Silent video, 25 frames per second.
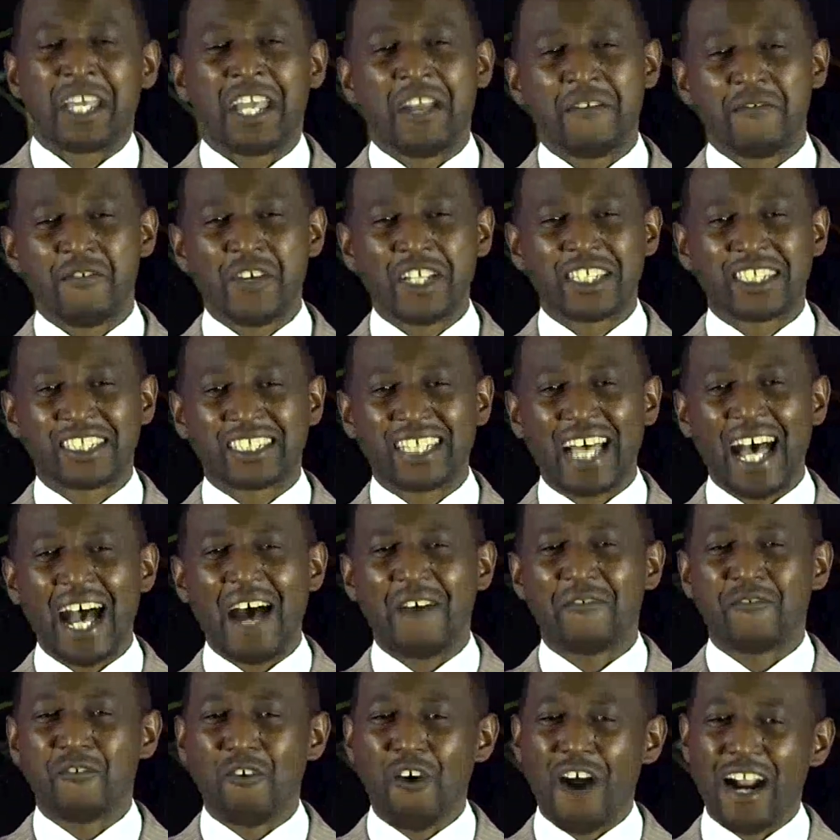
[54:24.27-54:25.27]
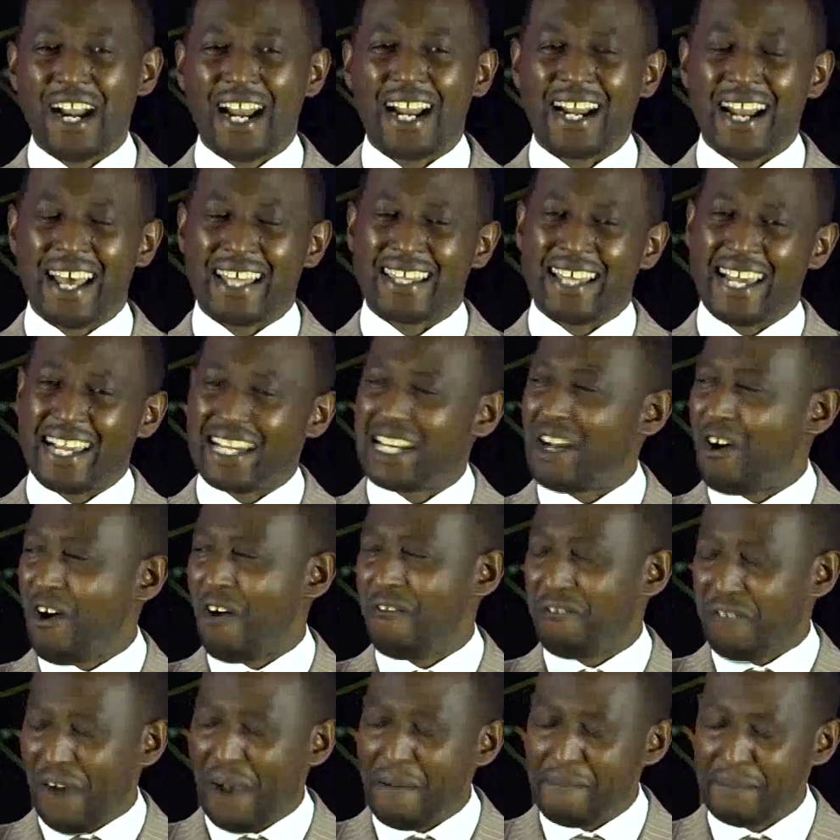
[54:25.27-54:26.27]
If we serve one another in
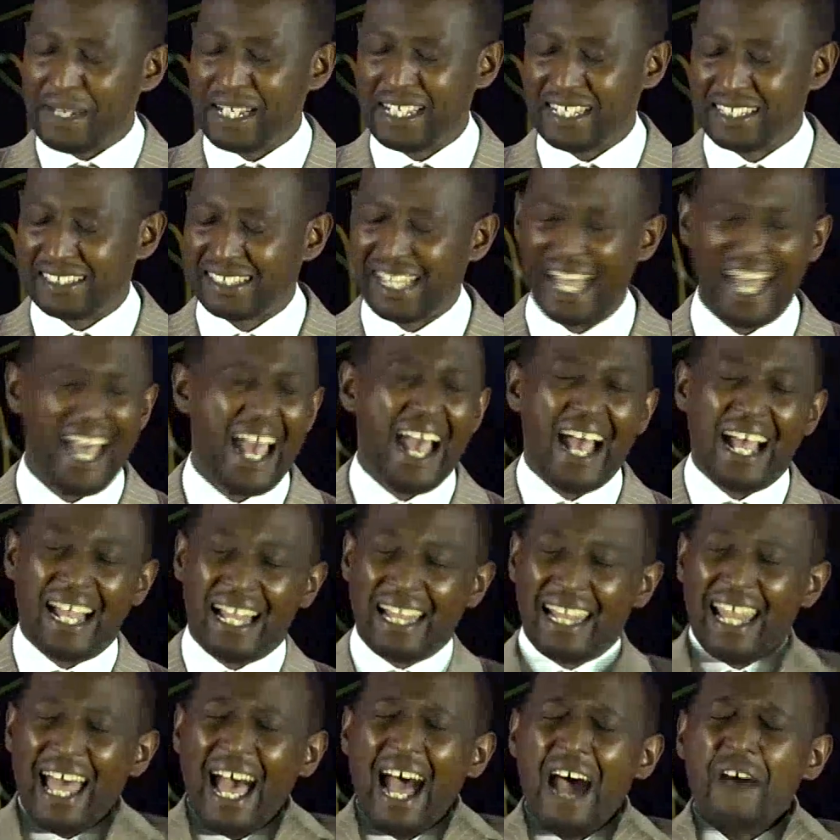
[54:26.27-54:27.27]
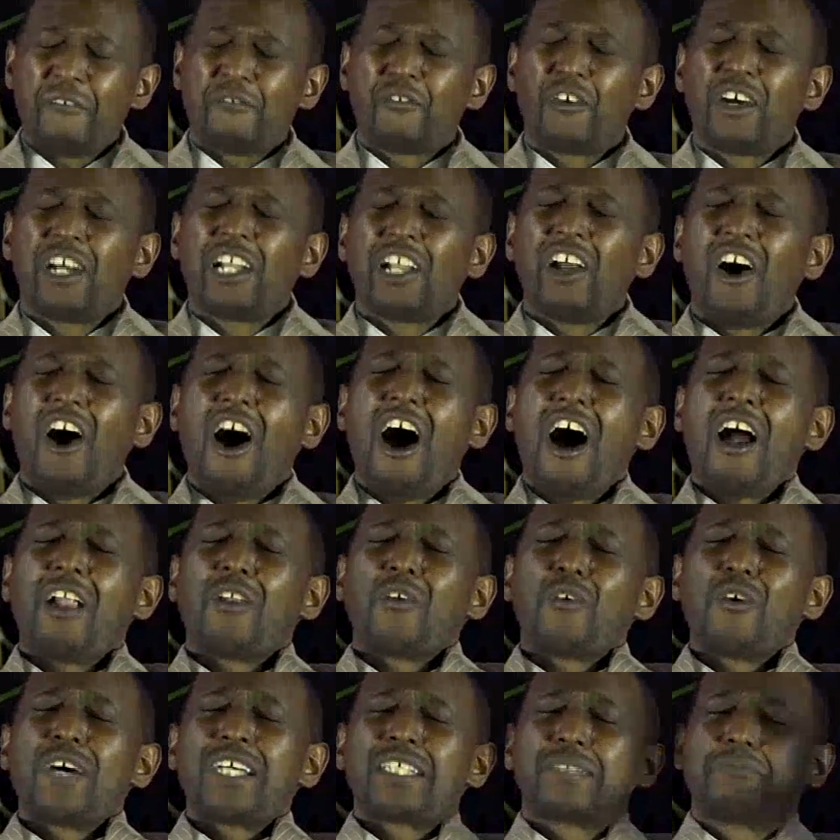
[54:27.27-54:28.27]
our families, love will
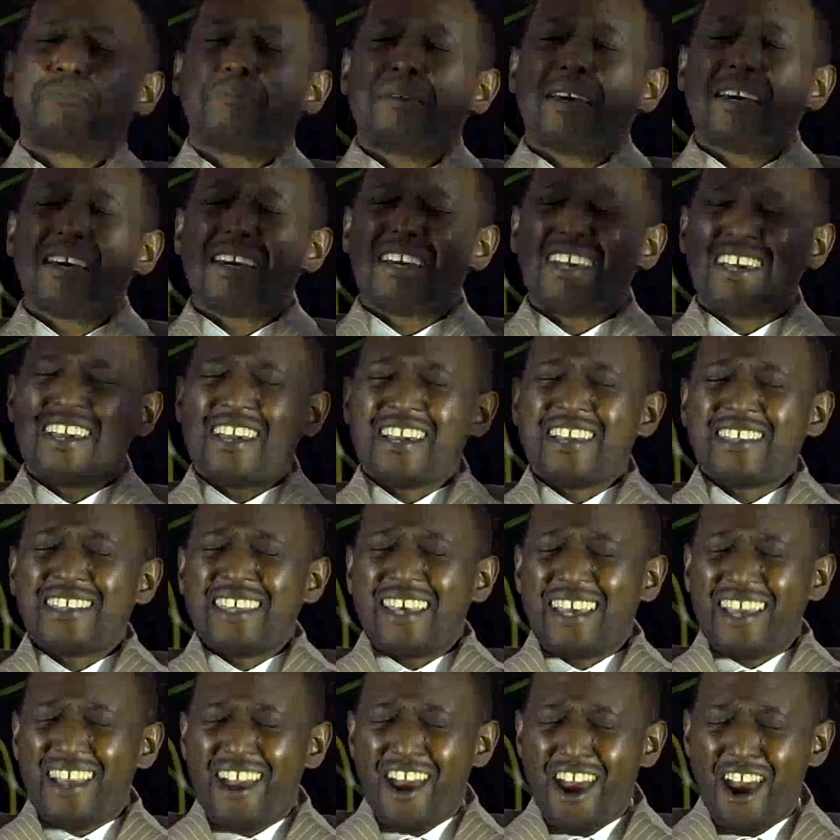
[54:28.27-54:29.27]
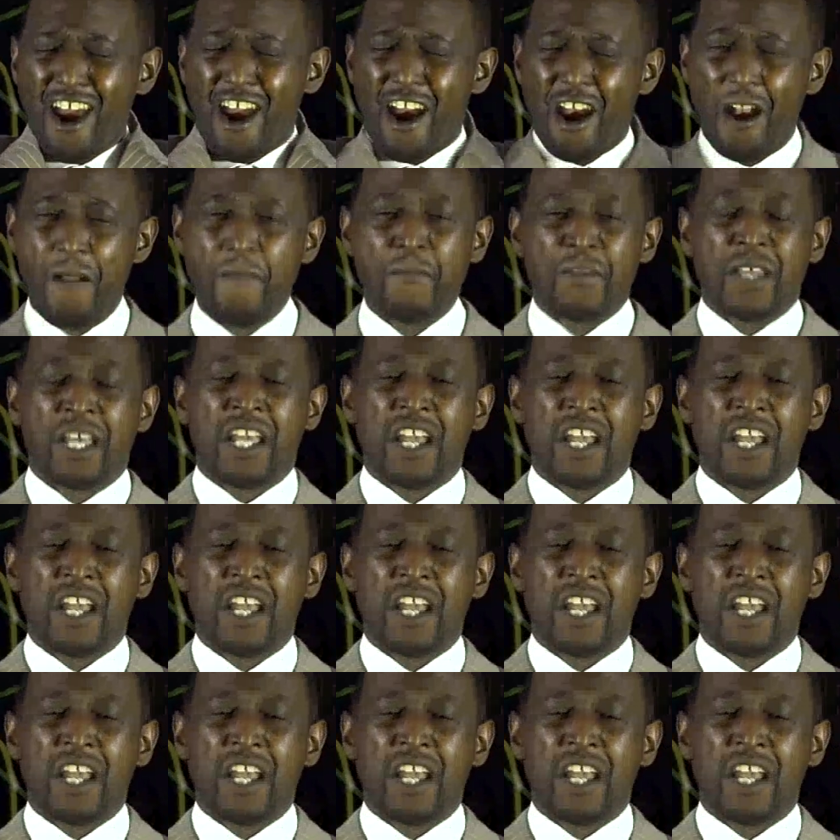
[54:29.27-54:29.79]
always be in the air.